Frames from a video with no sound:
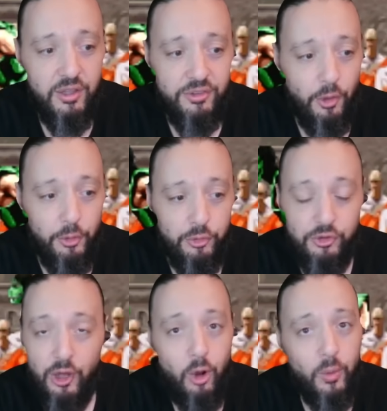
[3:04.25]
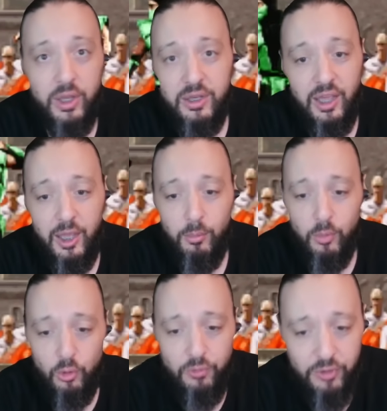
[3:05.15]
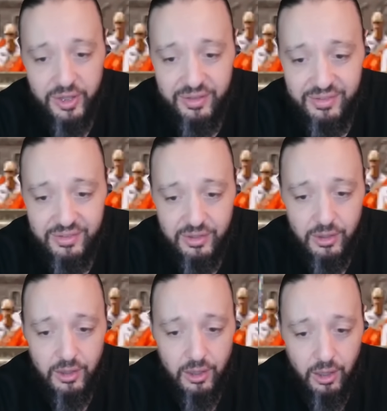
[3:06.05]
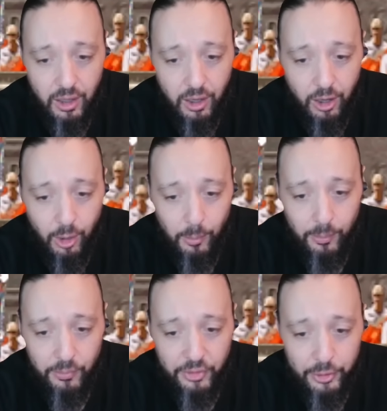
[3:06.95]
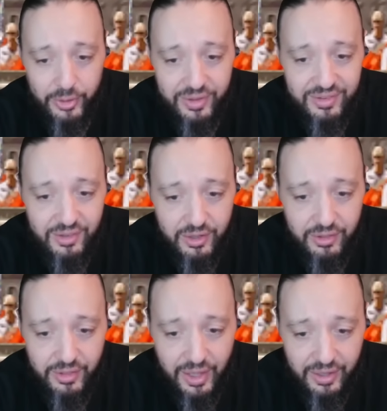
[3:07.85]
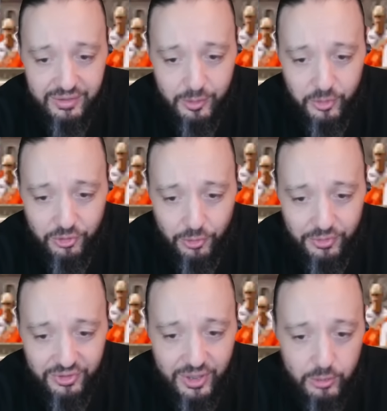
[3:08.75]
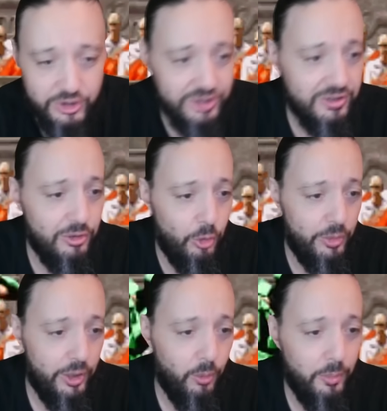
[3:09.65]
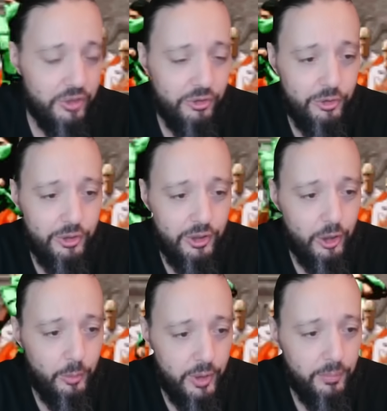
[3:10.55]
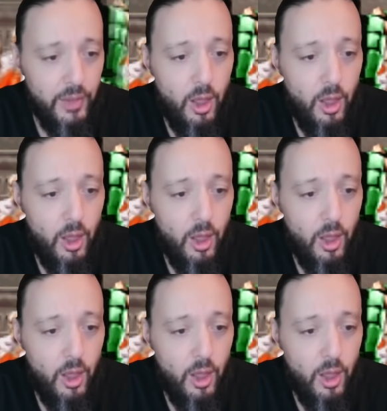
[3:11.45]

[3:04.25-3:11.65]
So there's no in-game move list. There is none of that. So let me turn this down just a little bit. I want to make sure you can hear me.